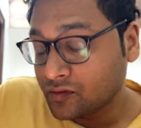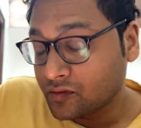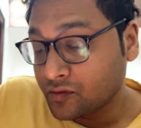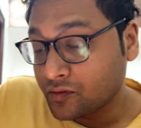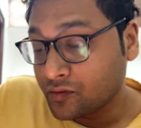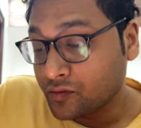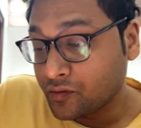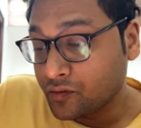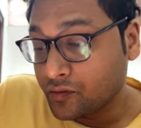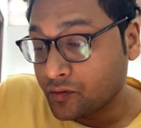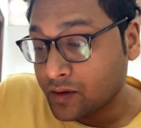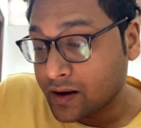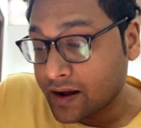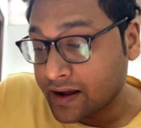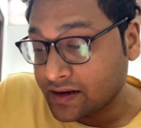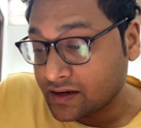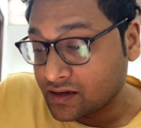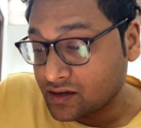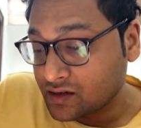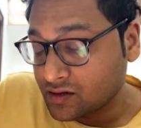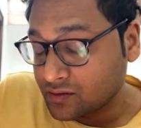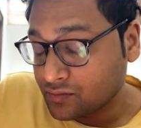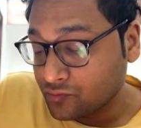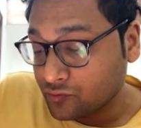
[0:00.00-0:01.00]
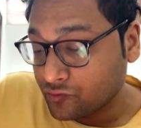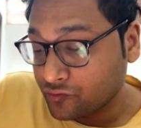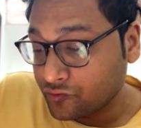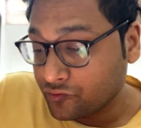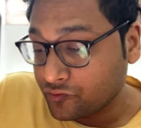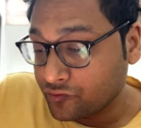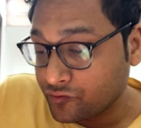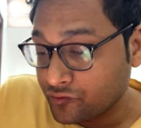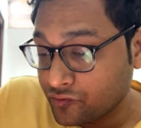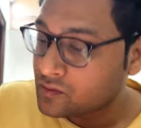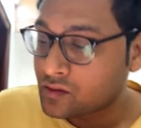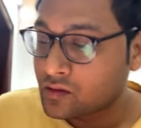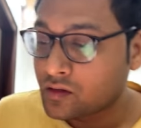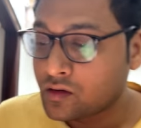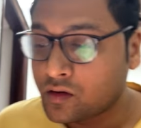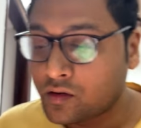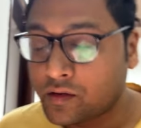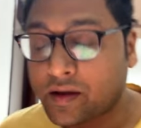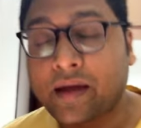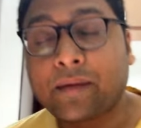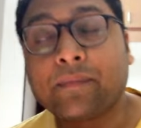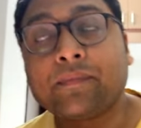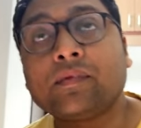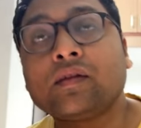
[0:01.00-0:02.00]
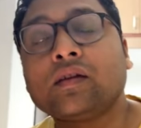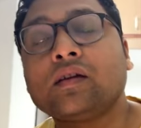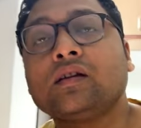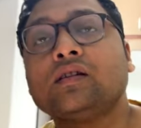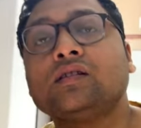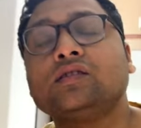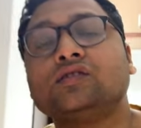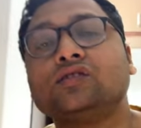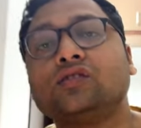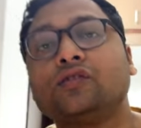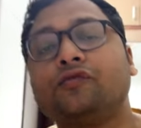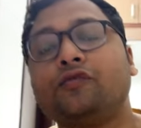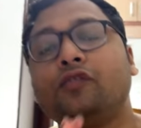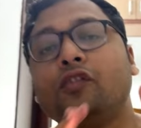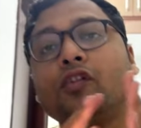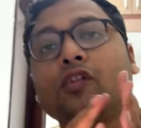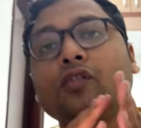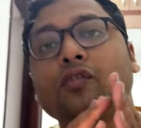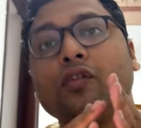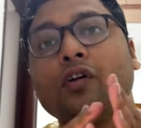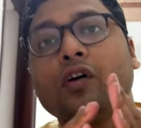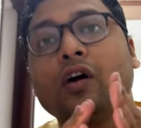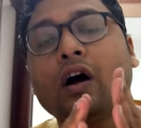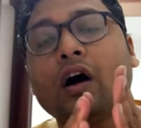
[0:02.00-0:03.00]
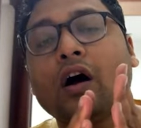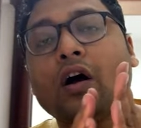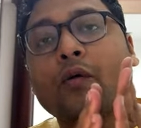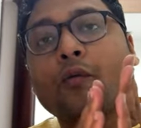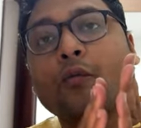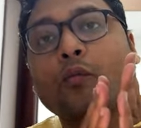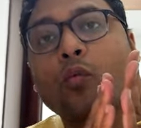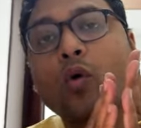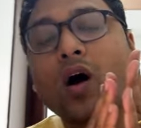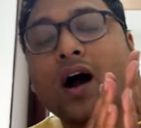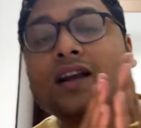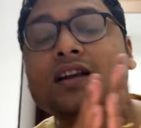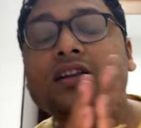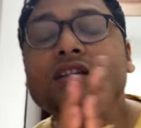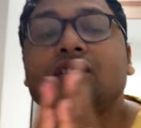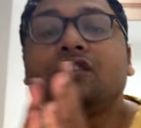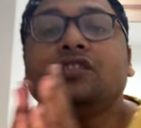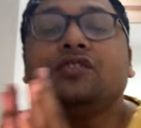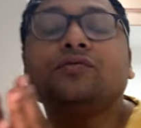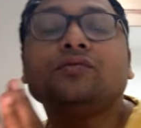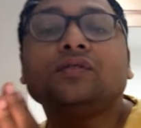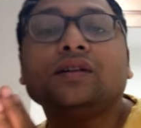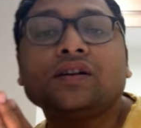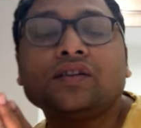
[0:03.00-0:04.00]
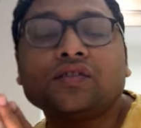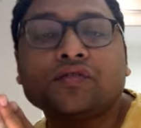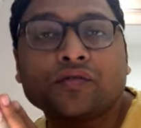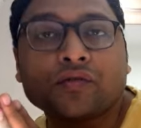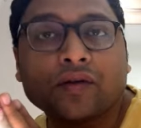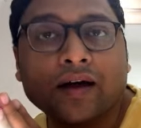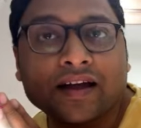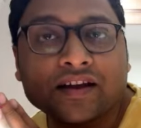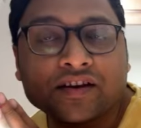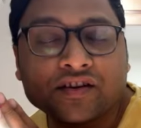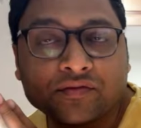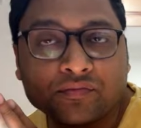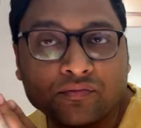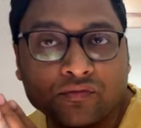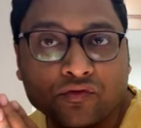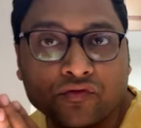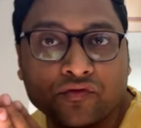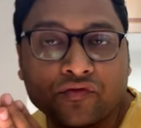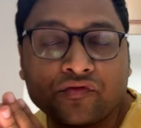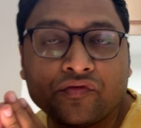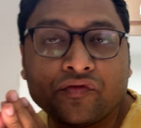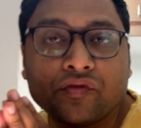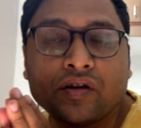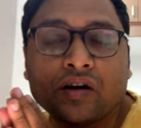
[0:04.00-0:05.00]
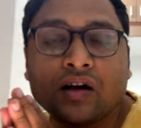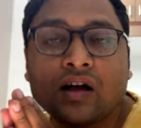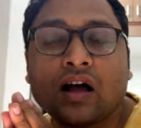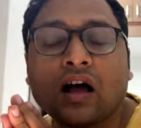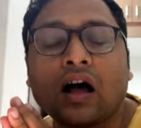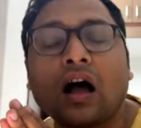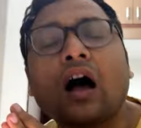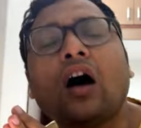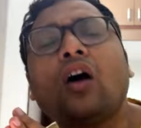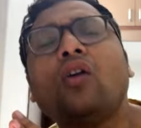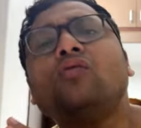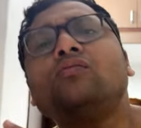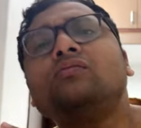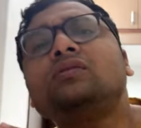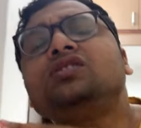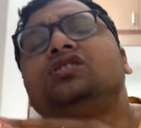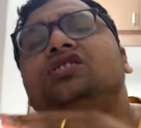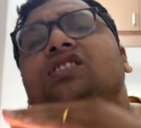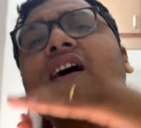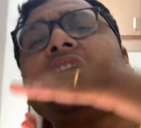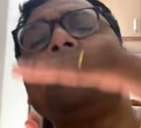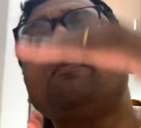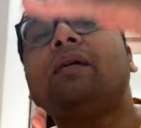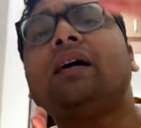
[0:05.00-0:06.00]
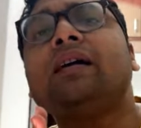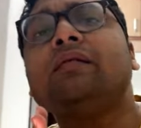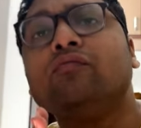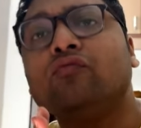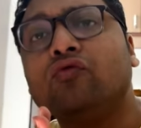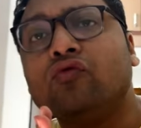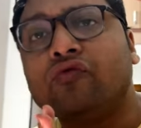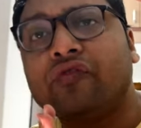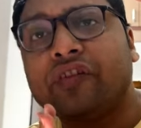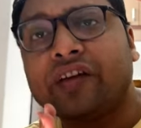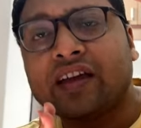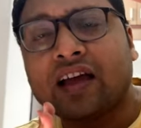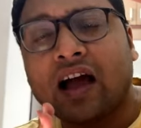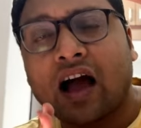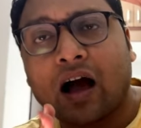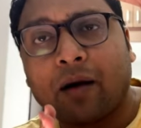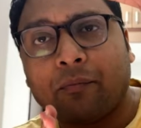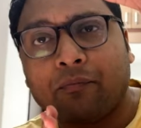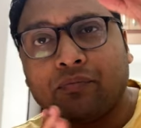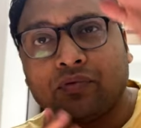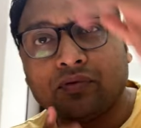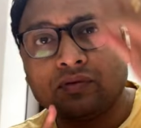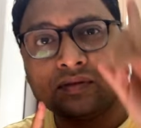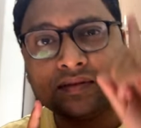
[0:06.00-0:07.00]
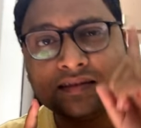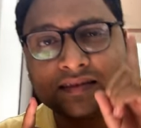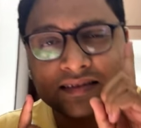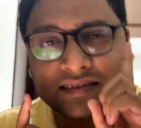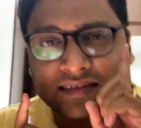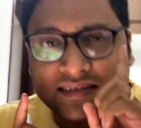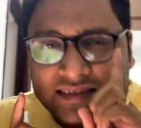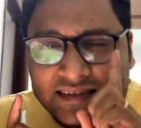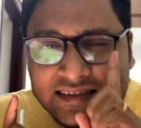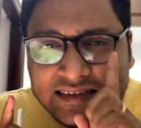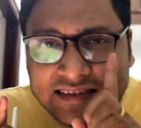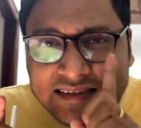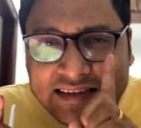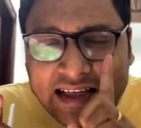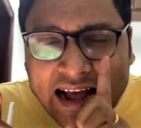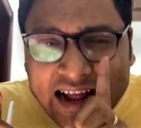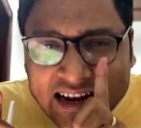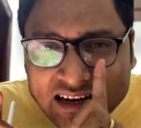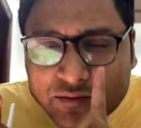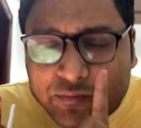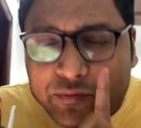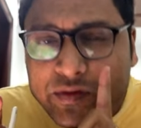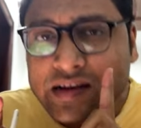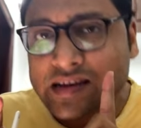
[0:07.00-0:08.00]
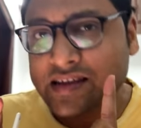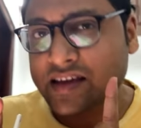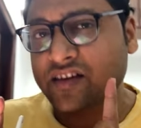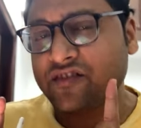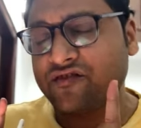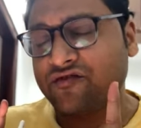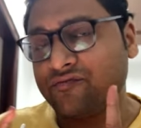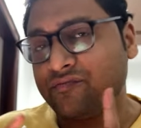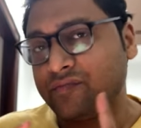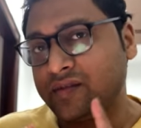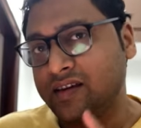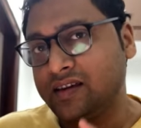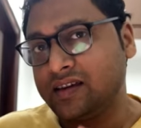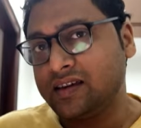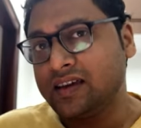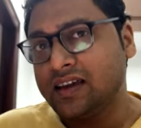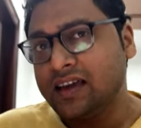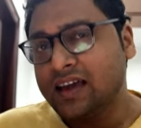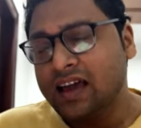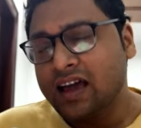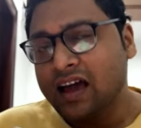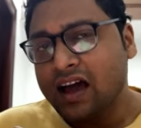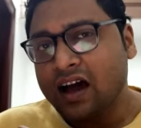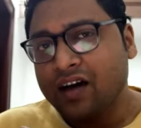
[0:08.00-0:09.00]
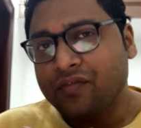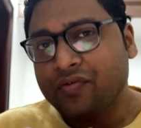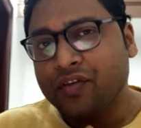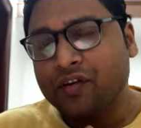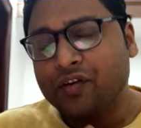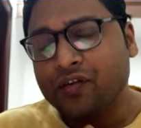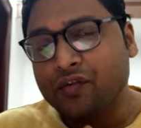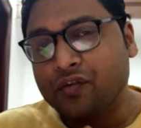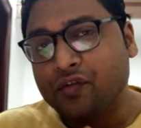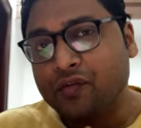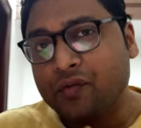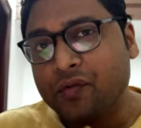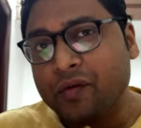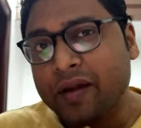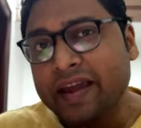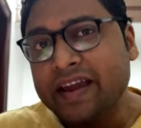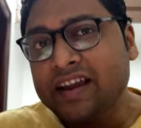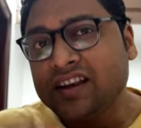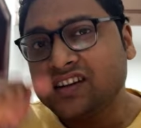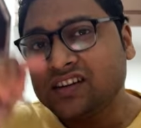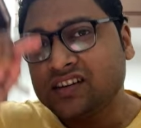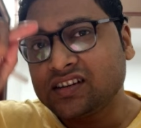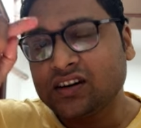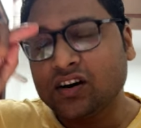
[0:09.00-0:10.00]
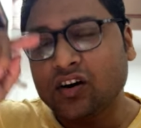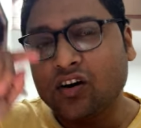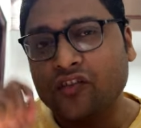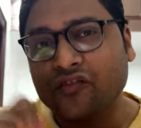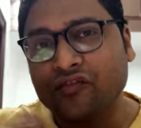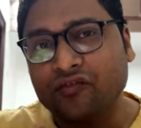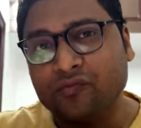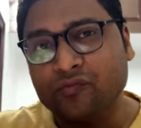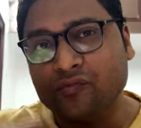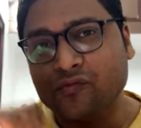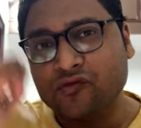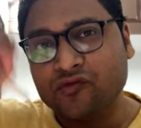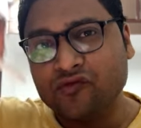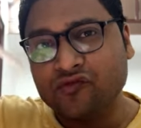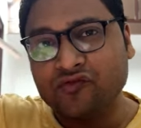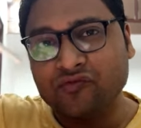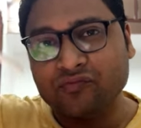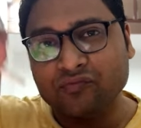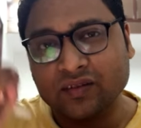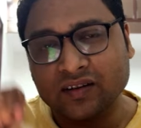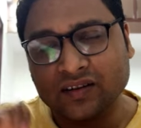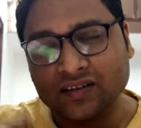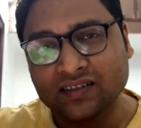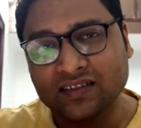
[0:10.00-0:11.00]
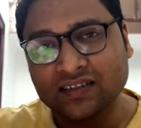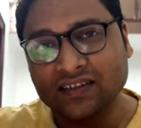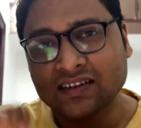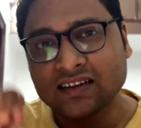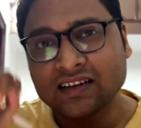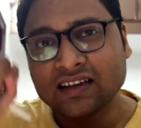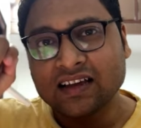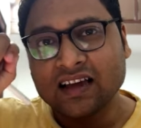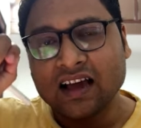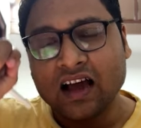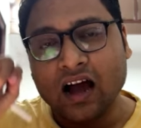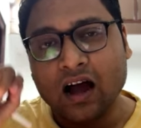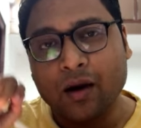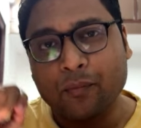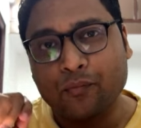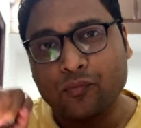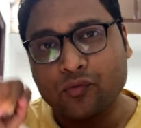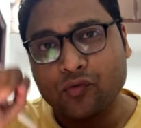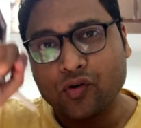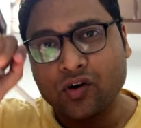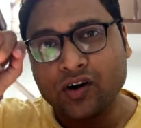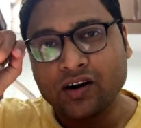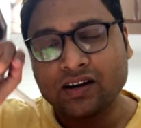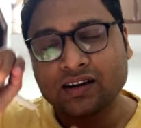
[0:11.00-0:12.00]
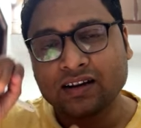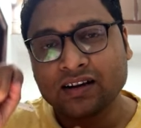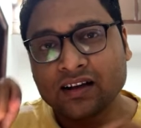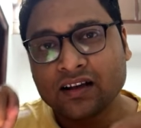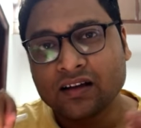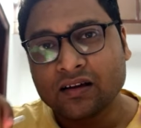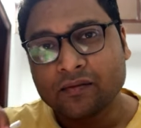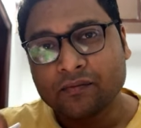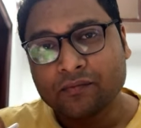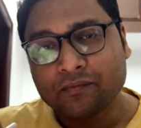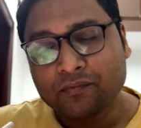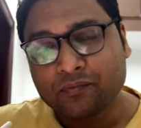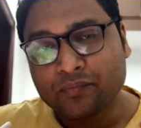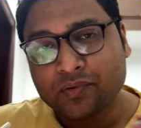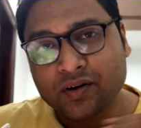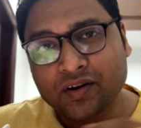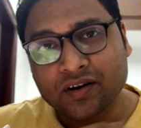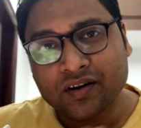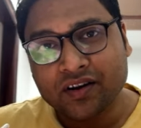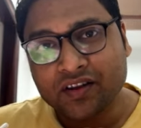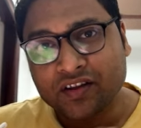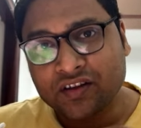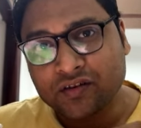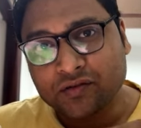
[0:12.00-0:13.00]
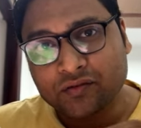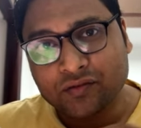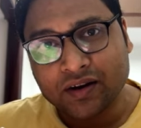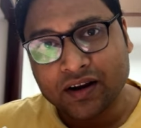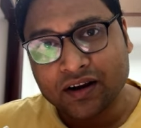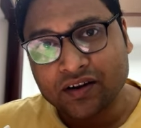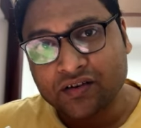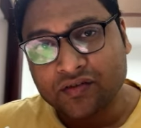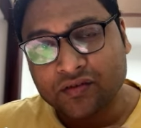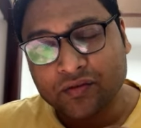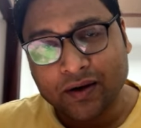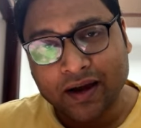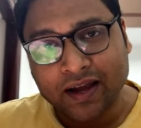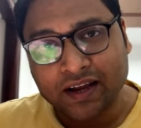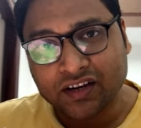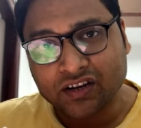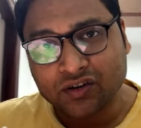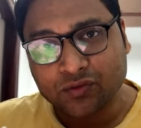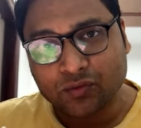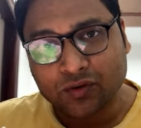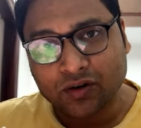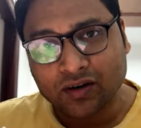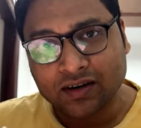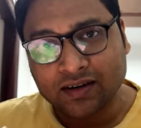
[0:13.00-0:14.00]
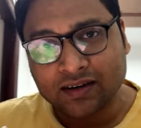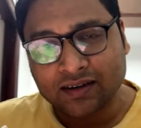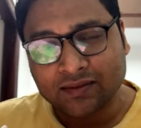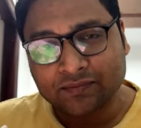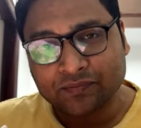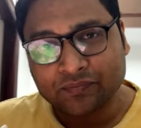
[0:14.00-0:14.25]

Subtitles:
right move. Okay, so for one unit right move, how much am I moving up? That will give me the rate of movement upward per unit rightward.